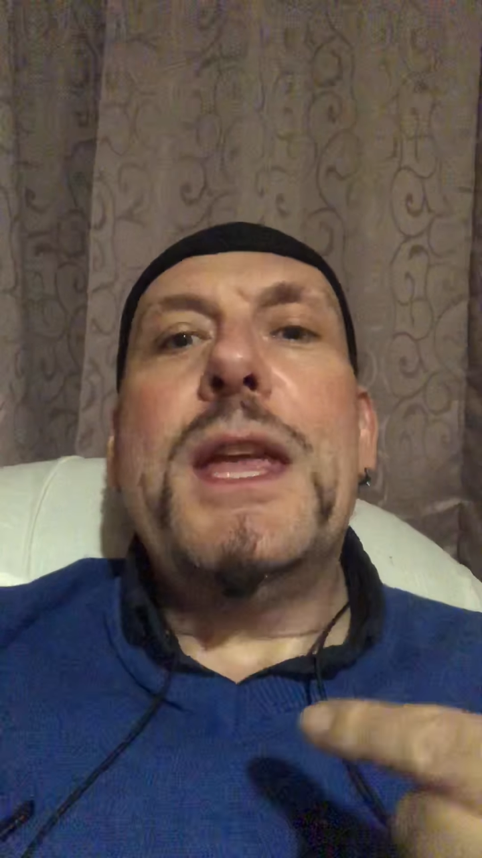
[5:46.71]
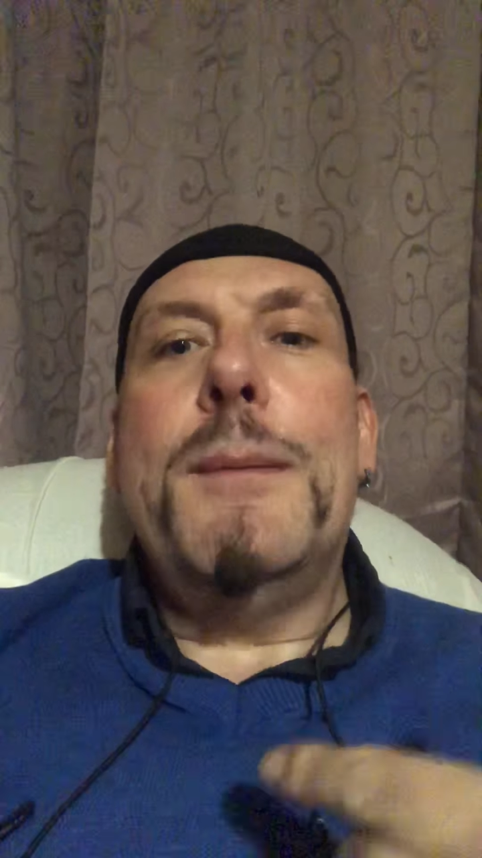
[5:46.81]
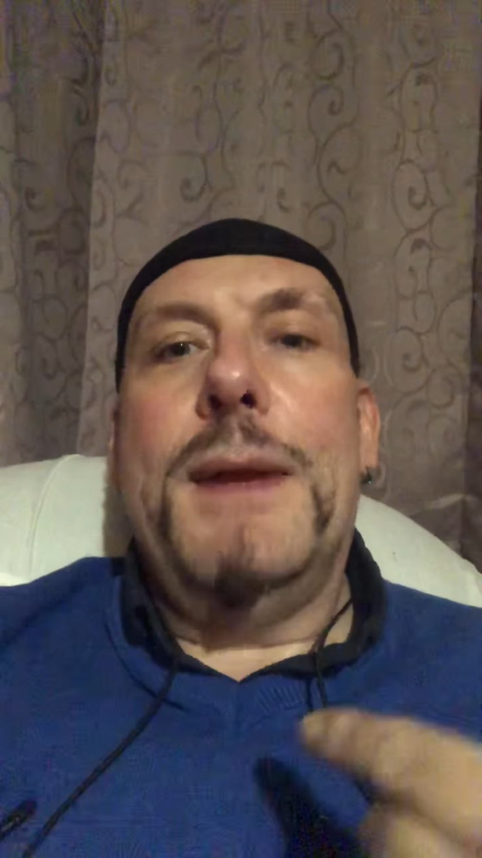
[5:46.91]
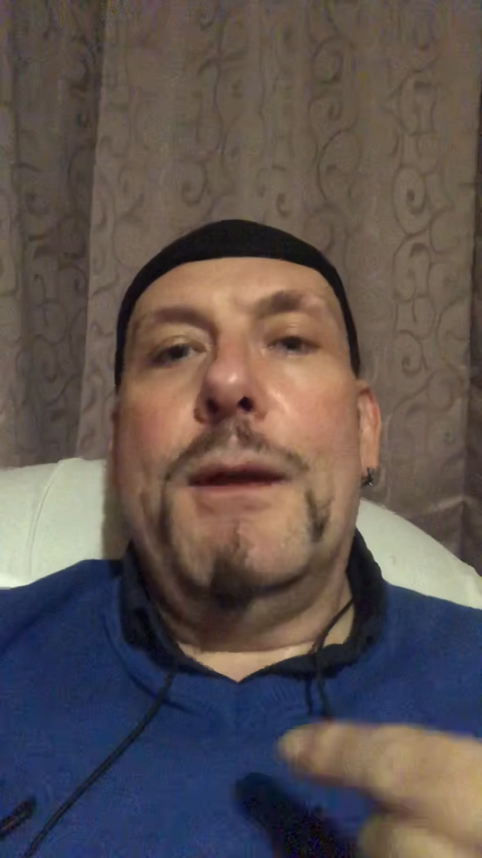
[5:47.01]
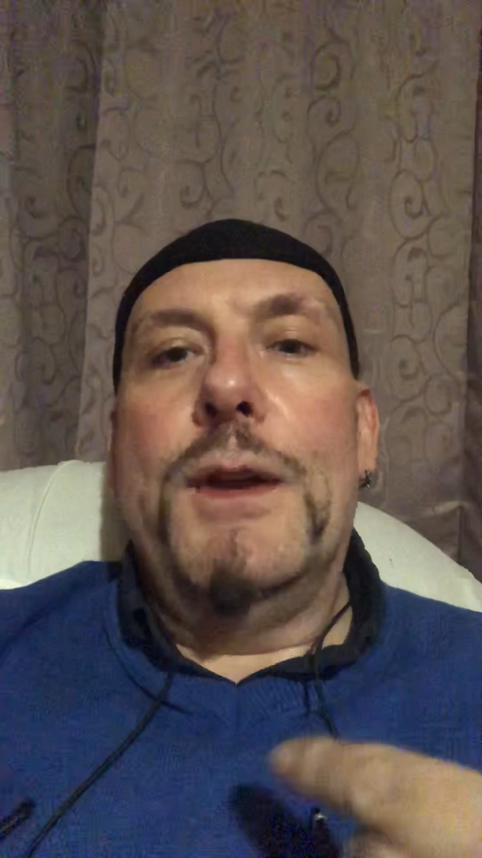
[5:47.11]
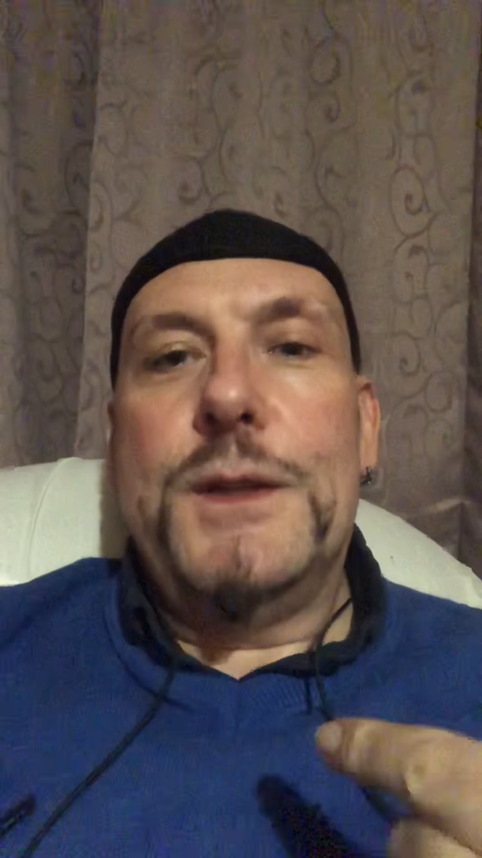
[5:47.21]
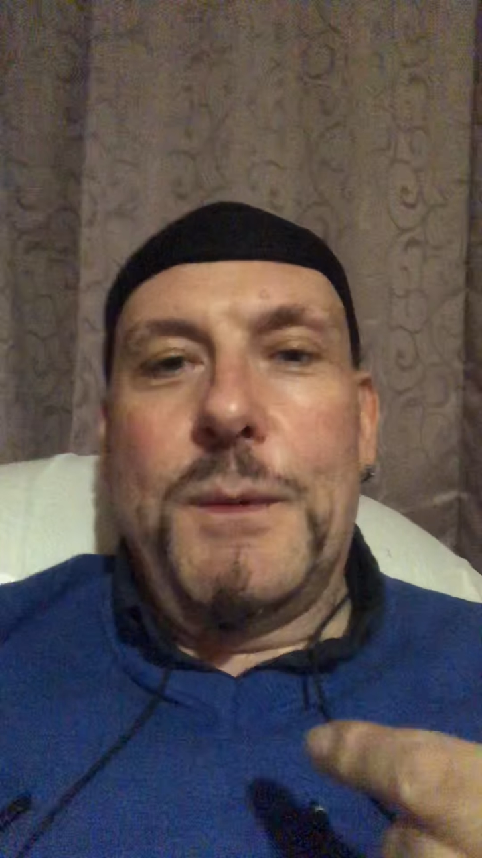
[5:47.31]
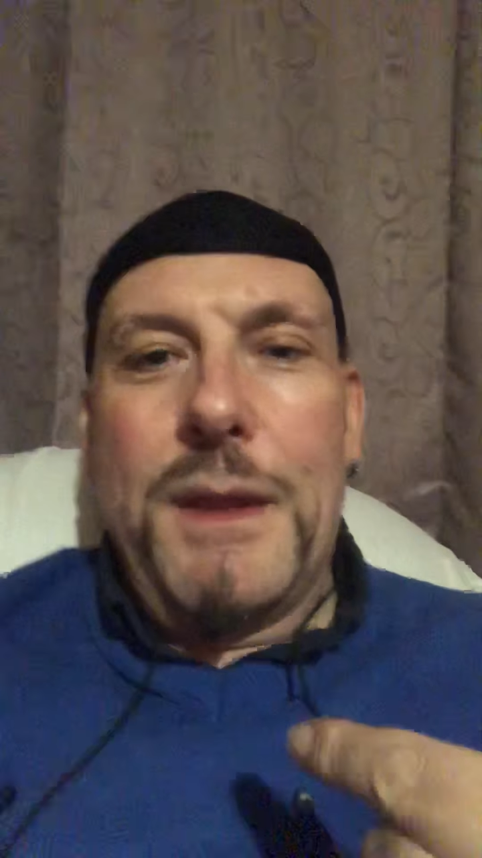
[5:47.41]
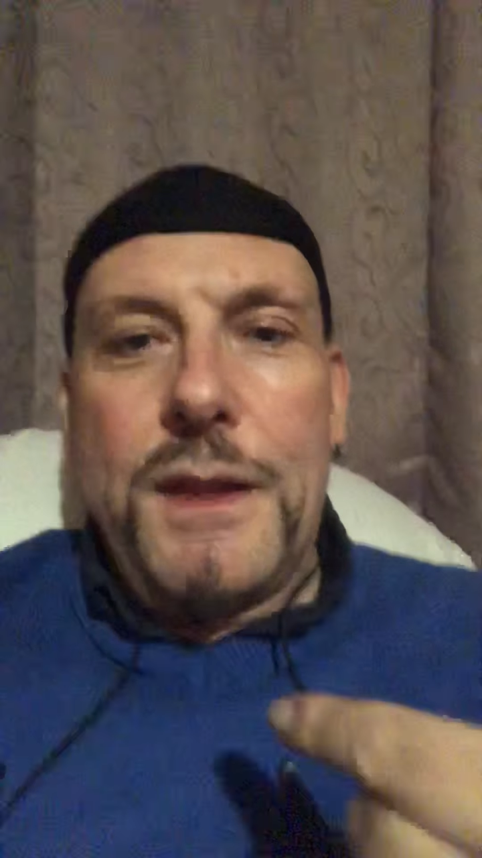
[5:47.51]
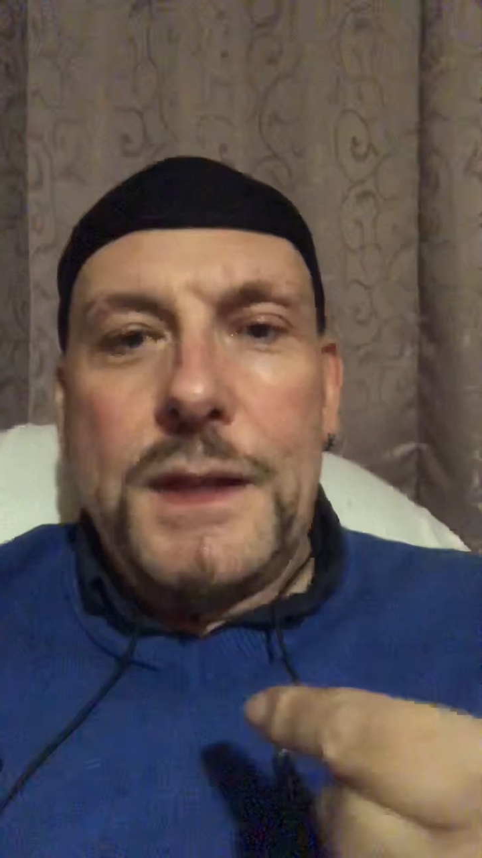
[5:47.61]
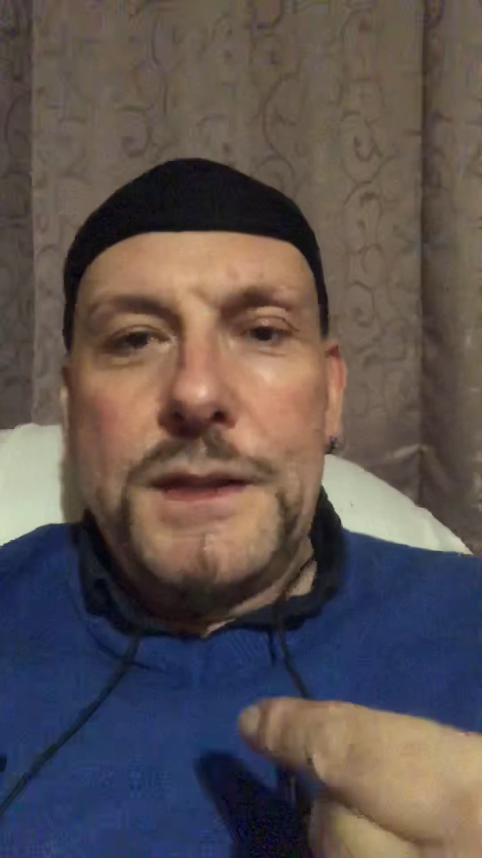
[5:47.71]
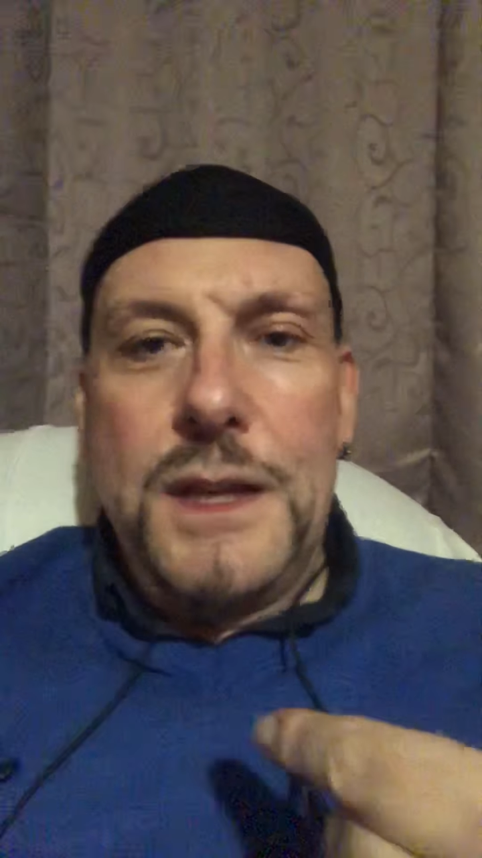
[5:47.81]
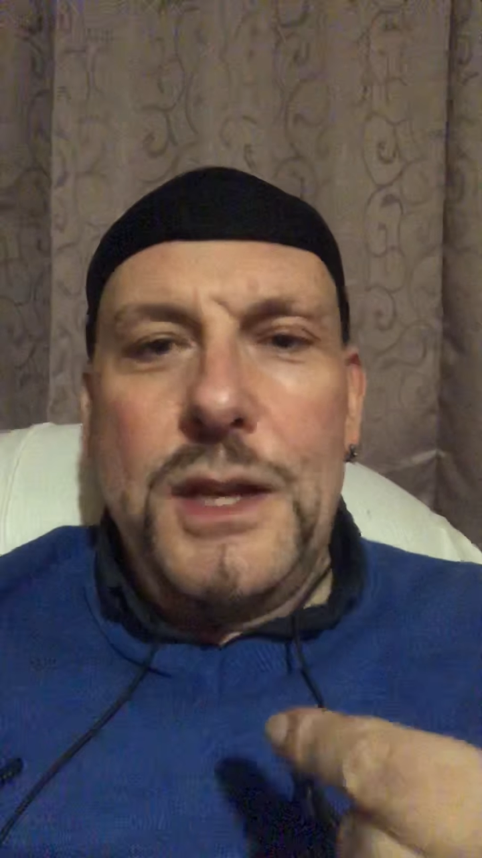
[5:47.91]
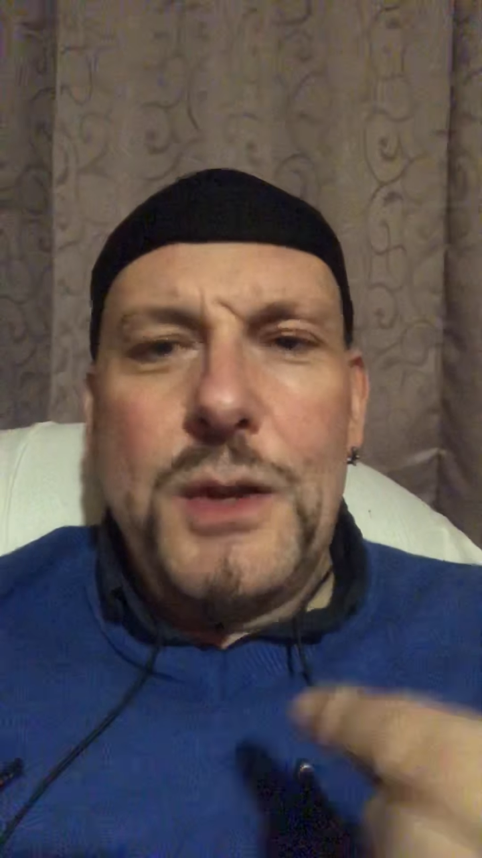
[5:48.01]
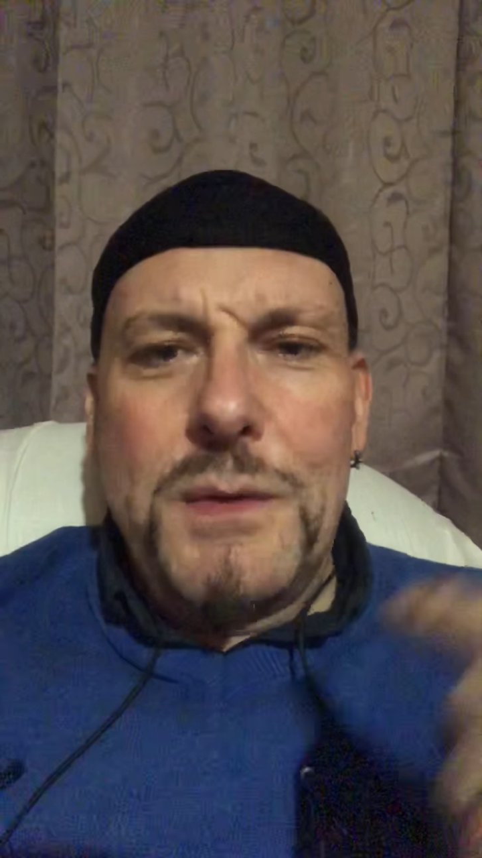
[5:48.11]
Come here, I talk about the things
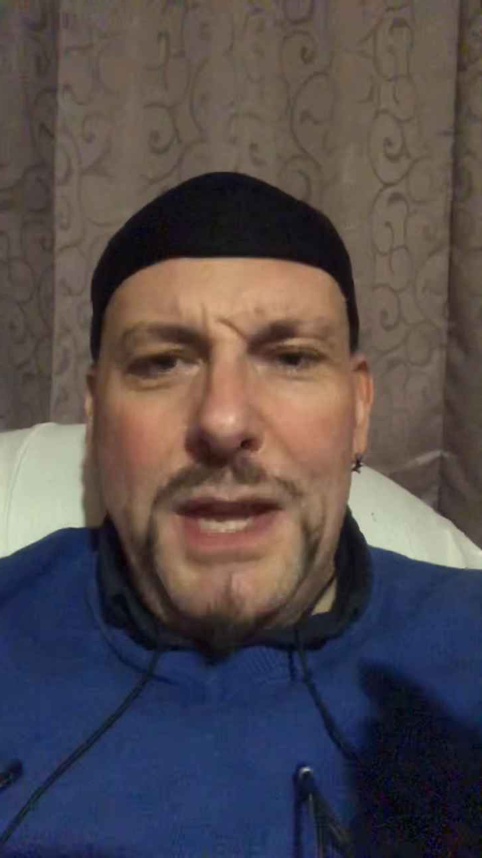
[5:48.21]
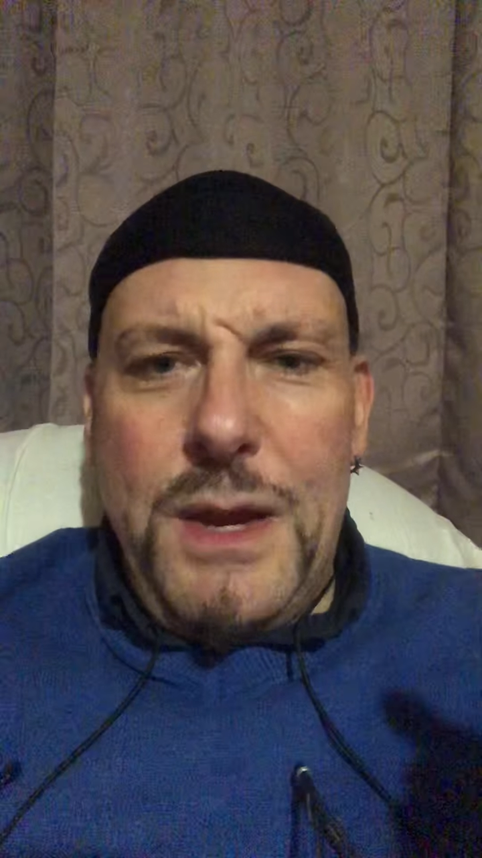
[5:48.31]
that you don't